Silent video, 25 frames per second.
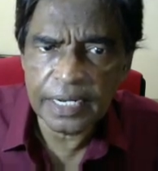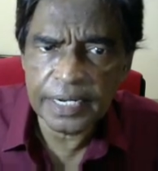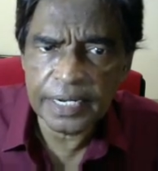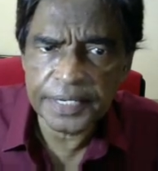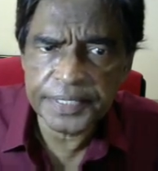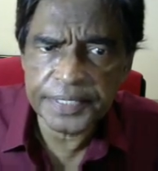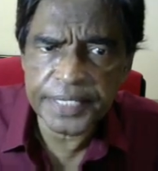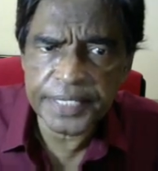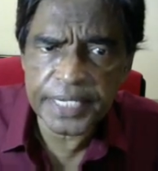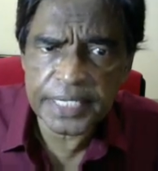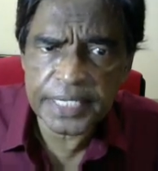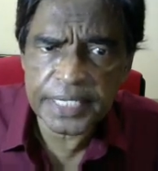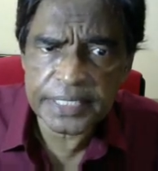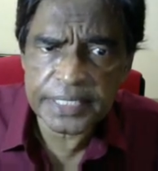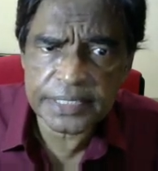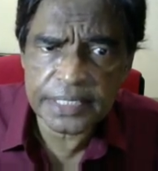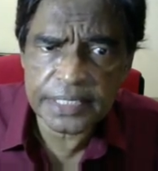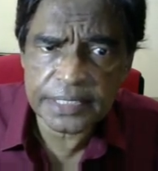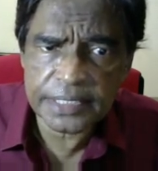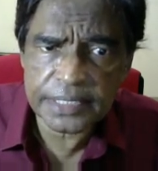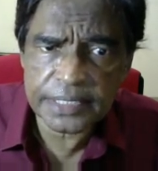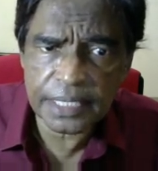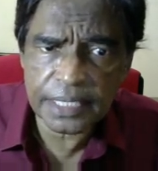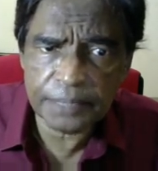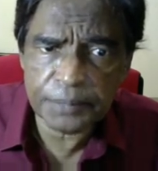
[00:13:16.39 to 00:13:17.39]
Just
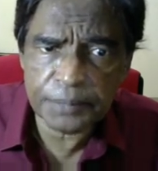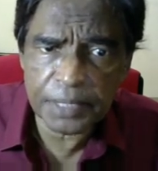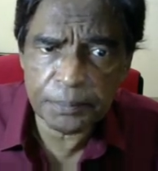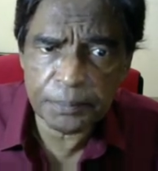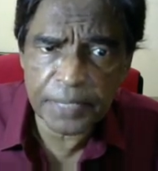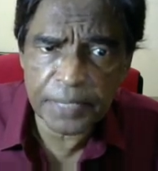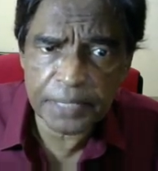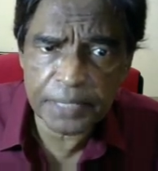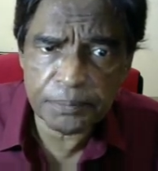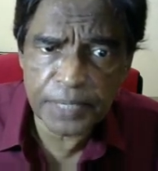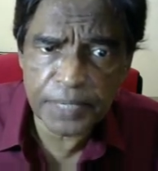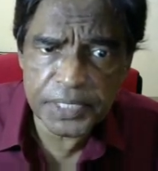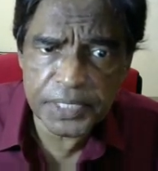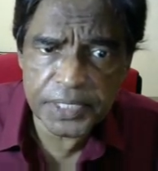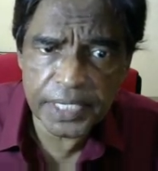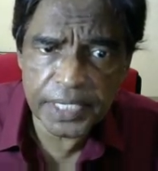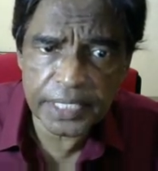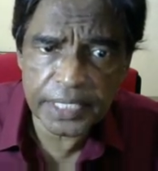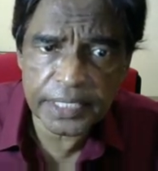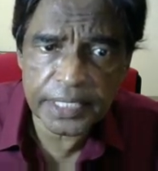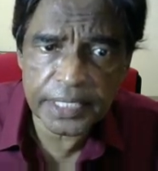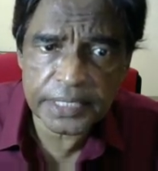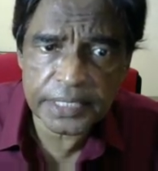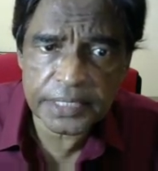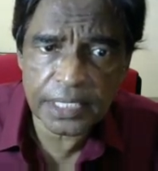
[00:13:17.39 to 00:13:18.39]
this, measuring
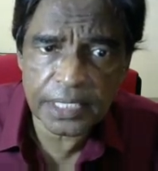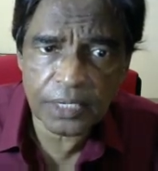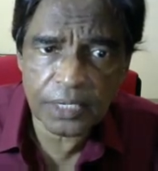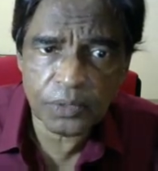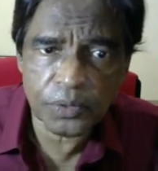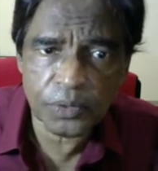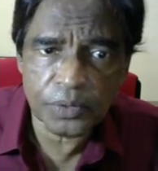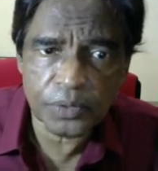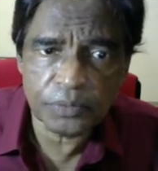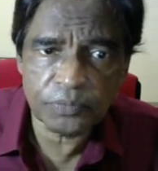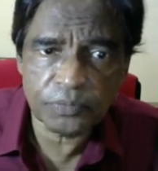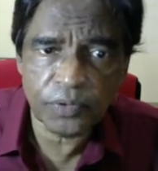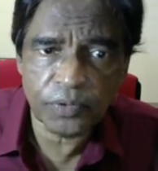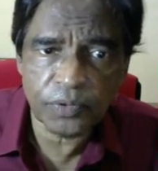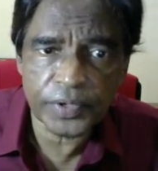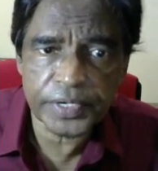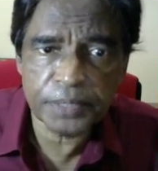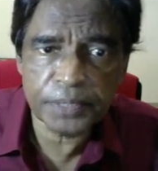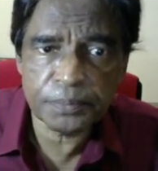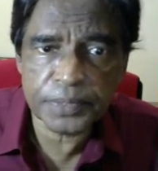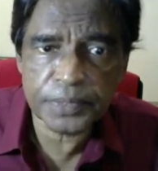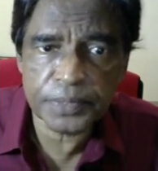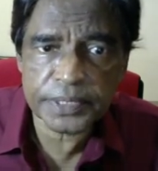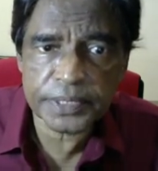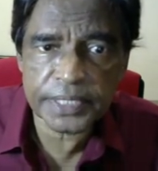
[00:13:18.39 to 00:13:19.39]
this alone,
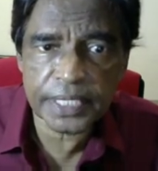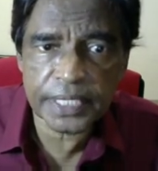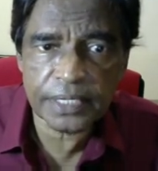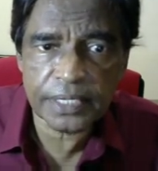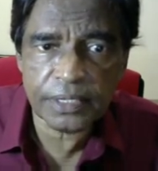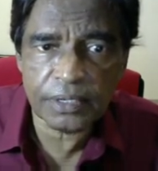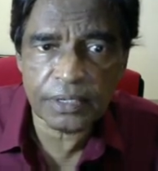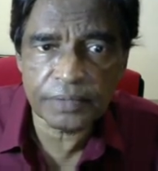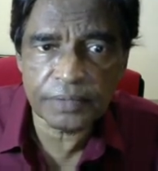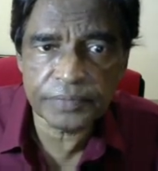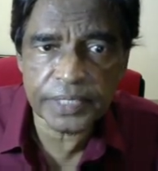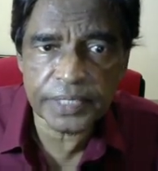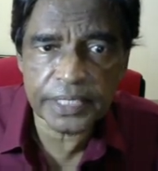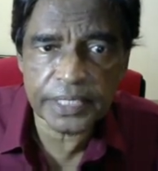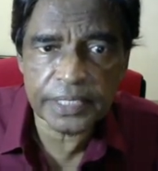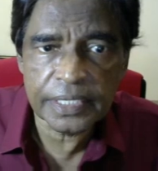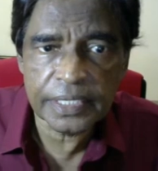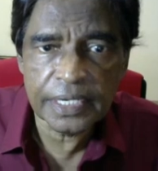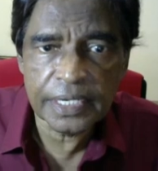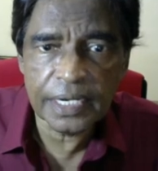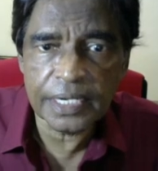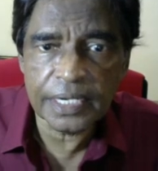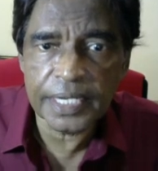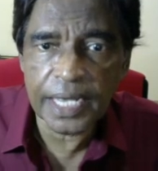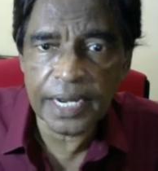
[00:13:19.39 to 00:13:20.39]
40% of the
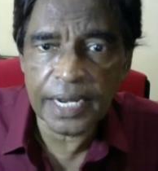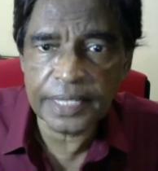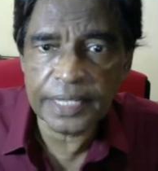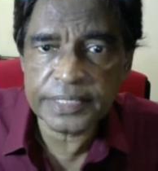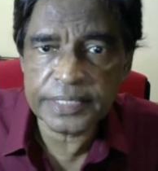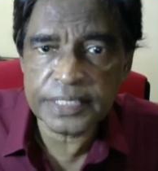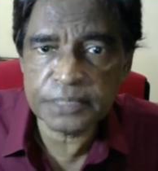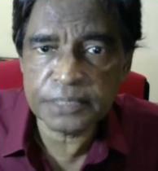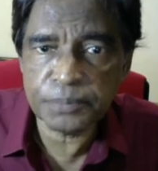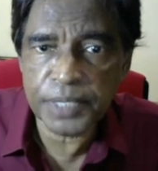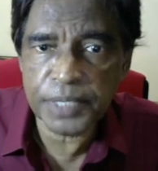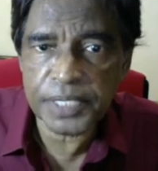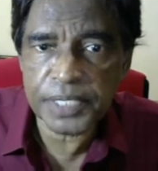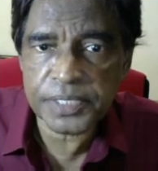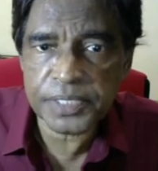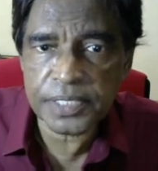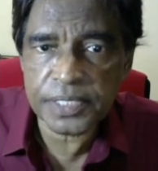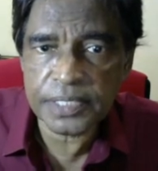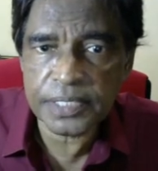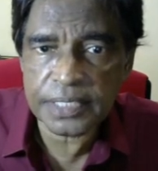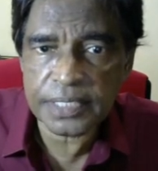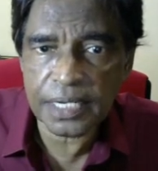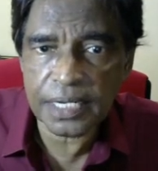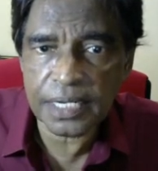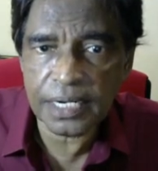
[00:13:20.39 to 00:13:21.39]
dialysis
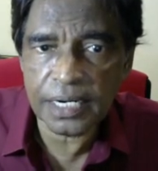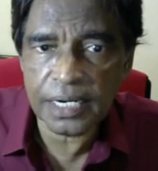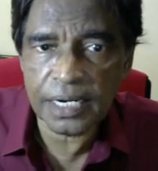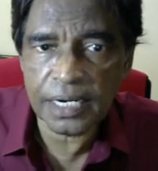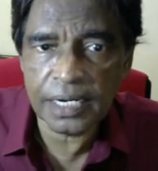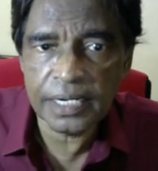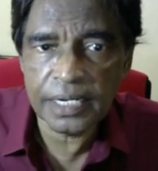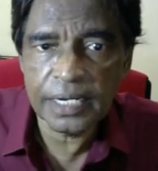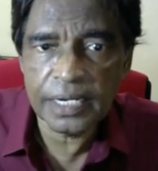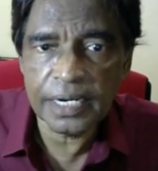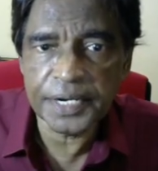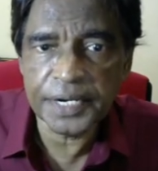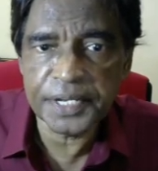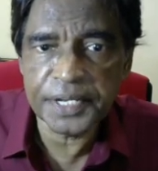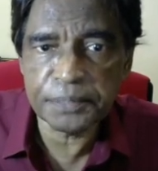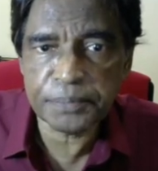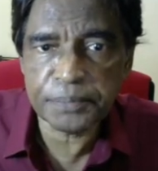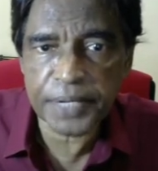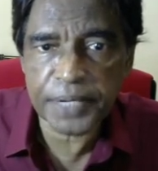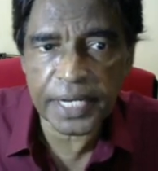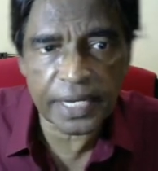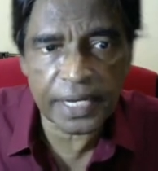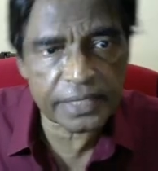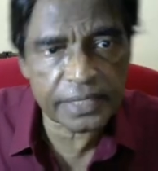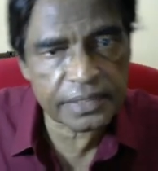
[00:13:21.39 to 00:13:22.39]
patients are
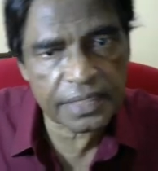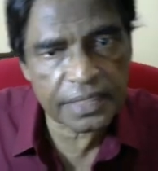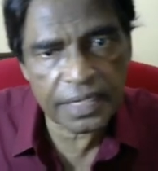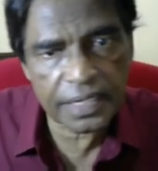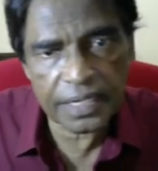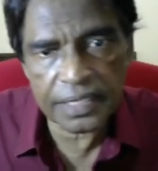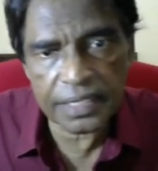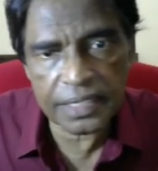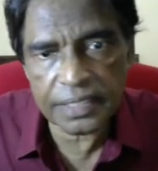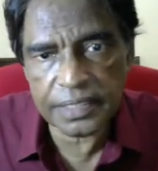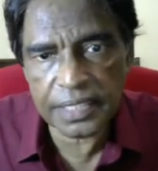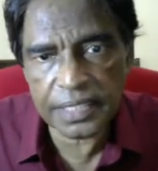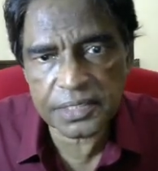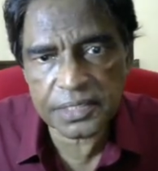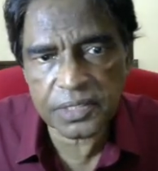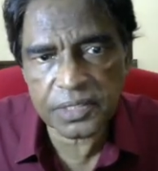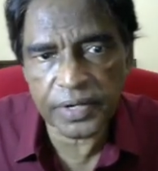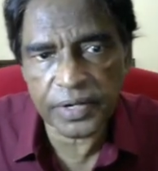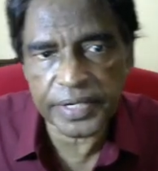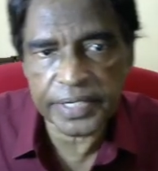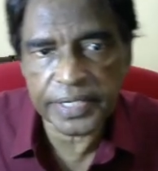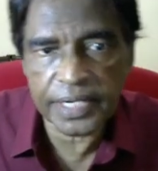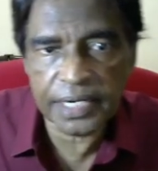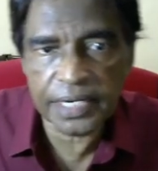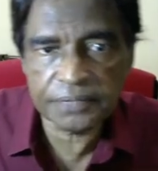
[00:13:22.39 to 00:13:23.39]
depressed. That's not
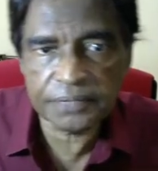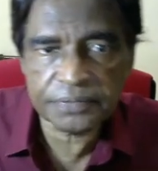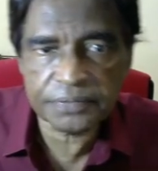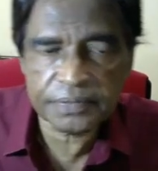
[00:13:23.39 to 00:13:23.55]
enough.